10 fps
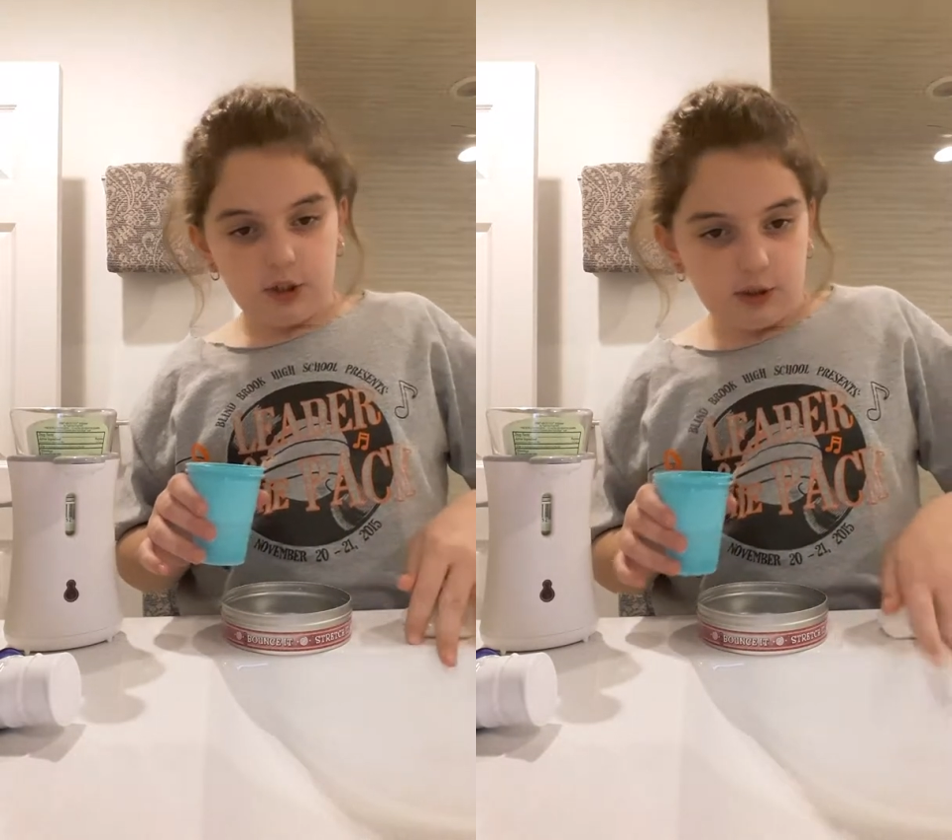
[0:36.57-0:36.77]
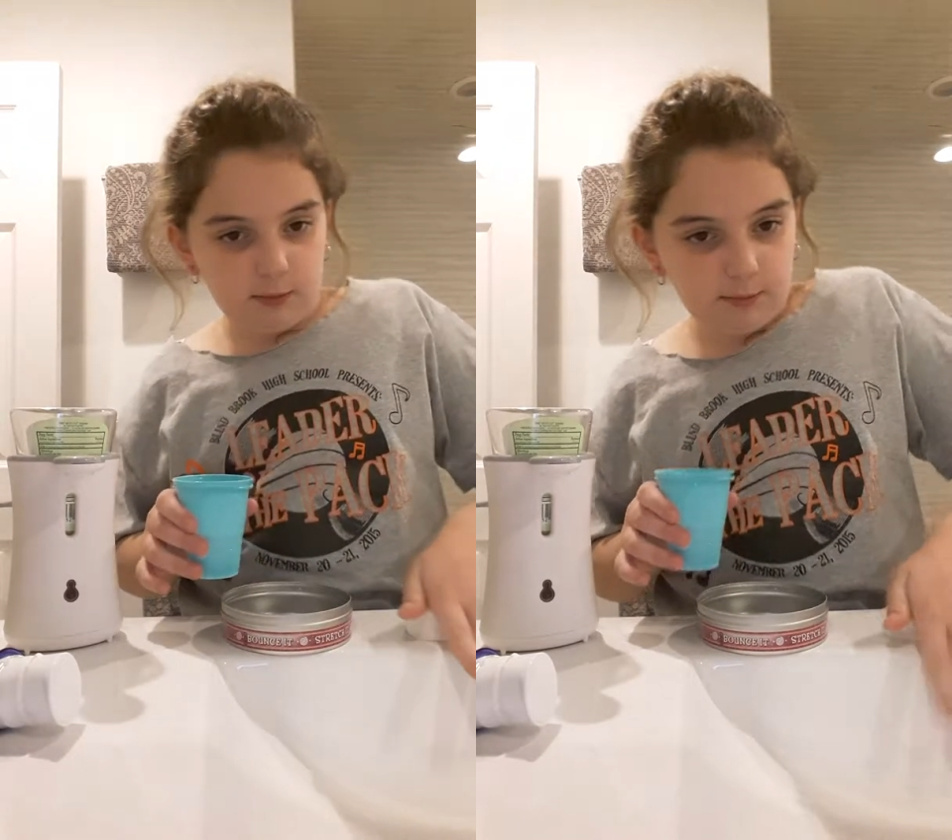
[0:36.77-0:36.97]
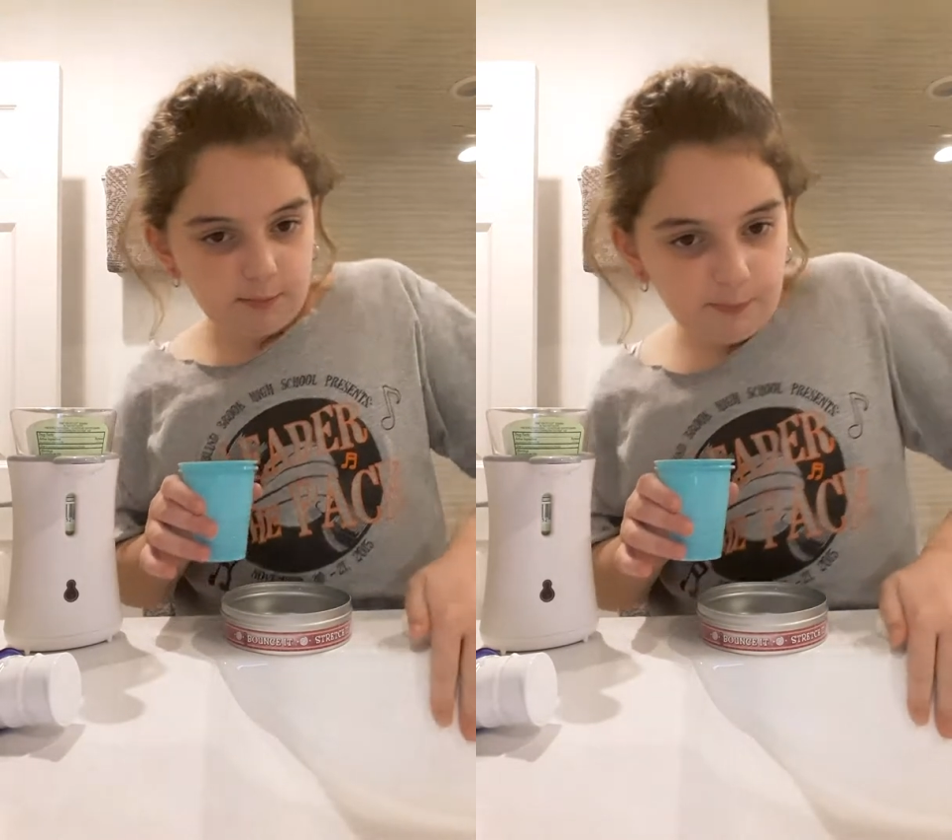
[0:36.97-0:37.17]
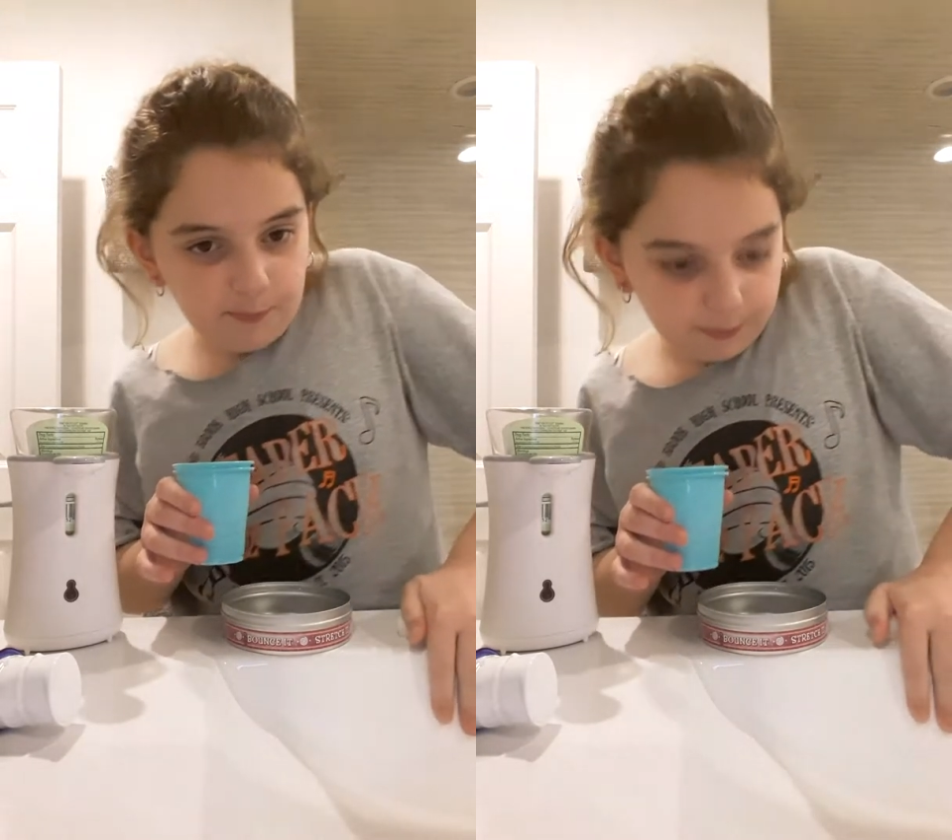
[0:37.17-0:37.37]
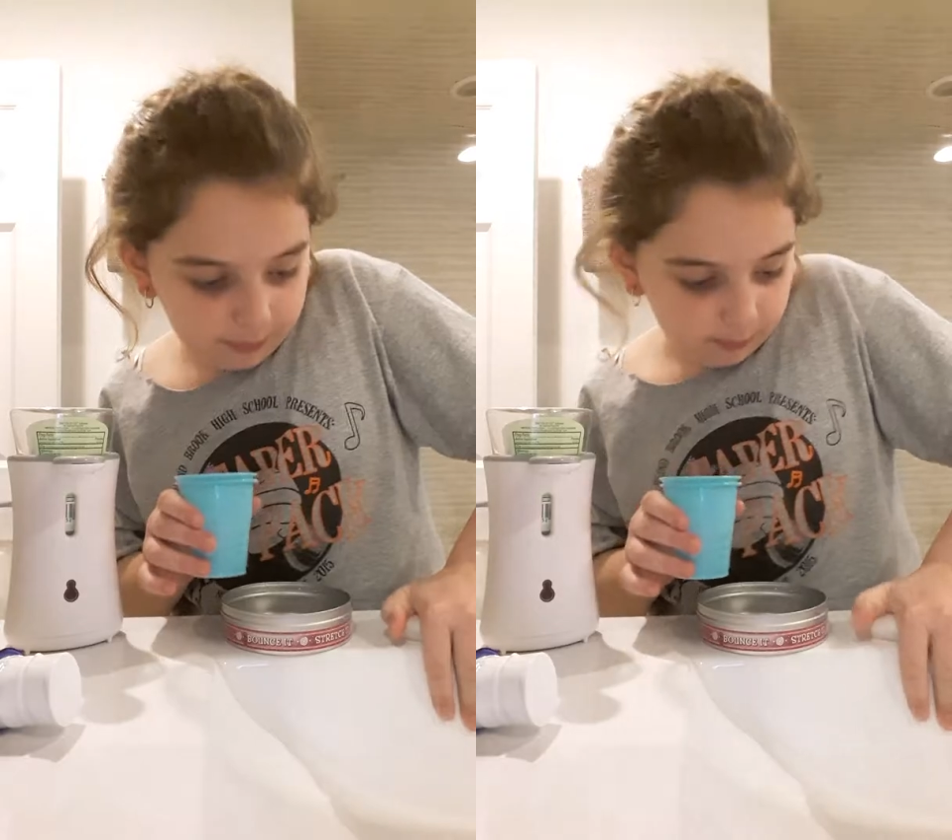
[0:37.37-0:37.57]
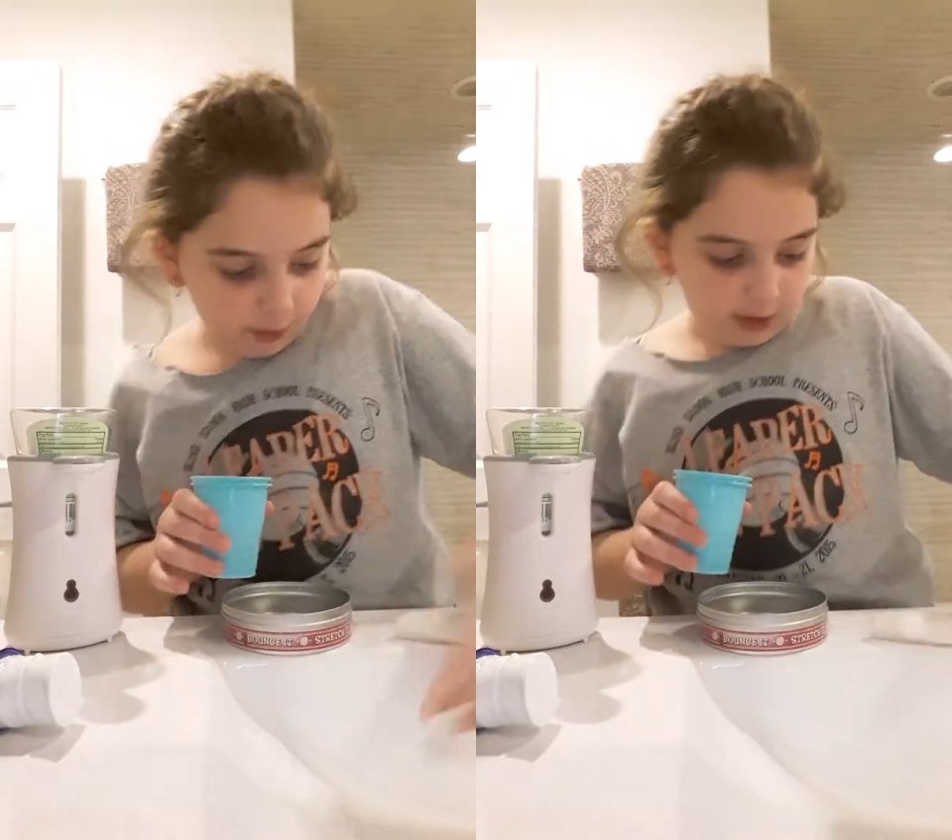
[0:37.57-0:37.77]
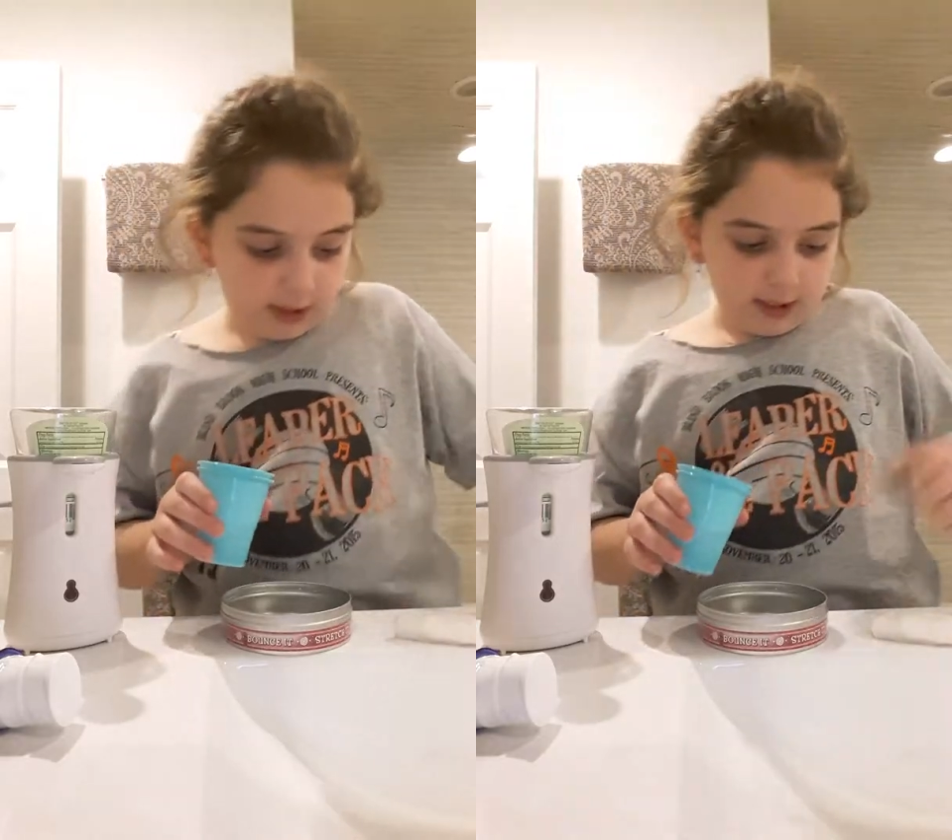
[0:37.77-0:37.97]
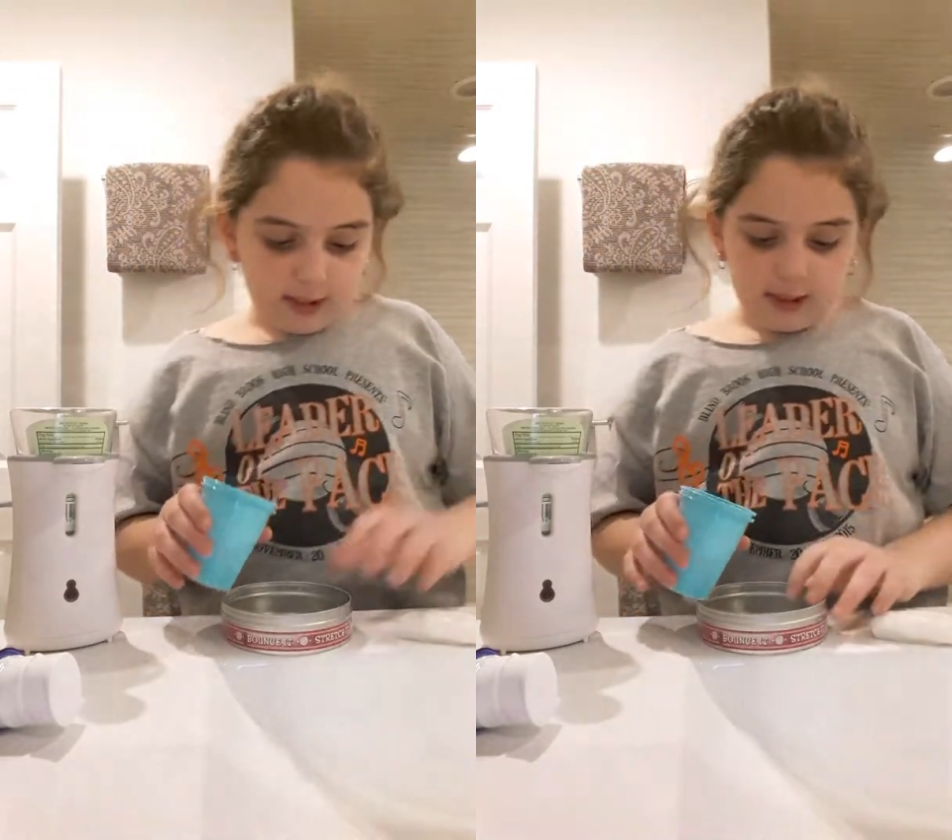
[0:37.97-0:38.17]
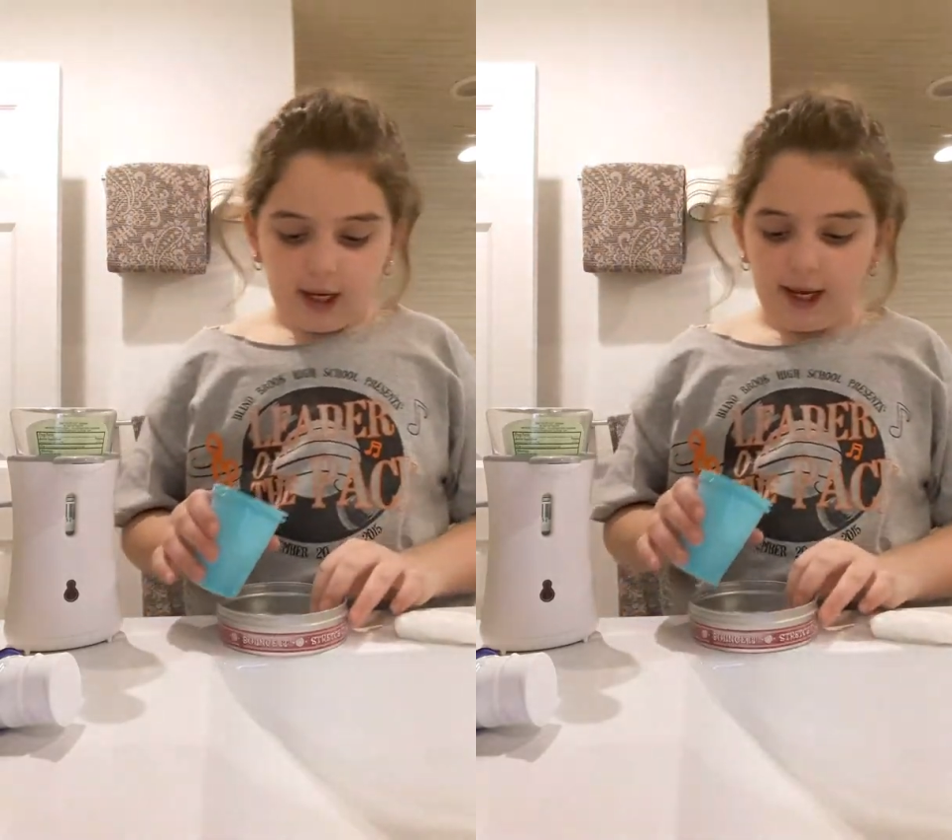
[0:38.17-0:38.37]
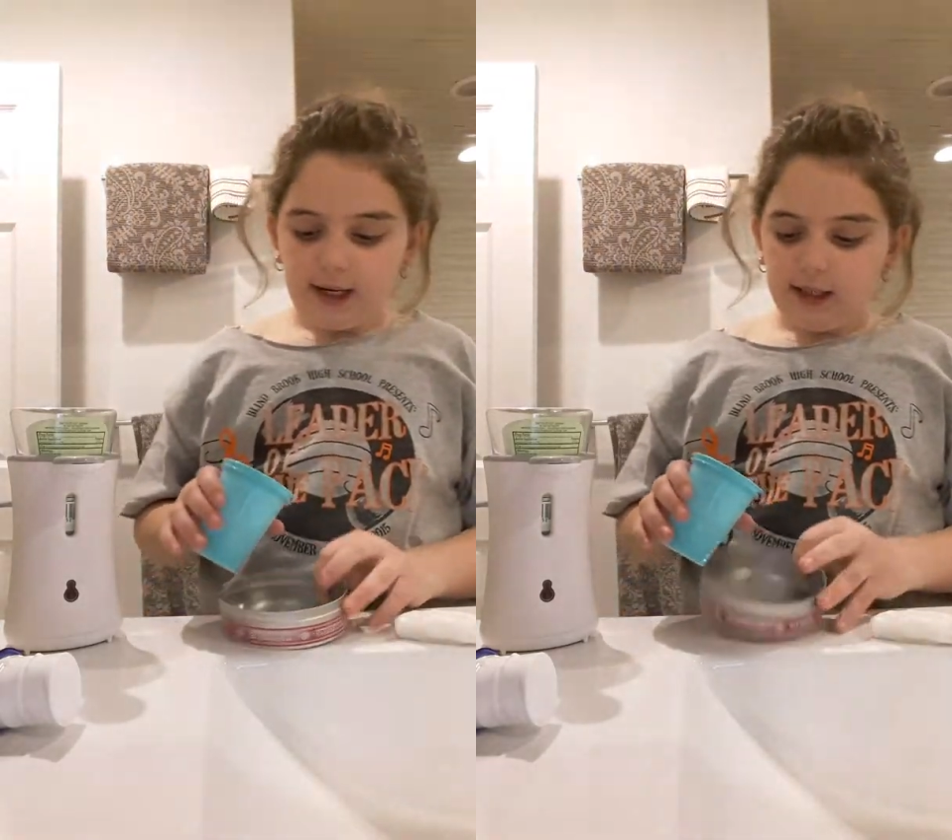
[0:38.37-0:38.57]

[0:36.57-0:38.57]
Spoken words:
just put it to the side.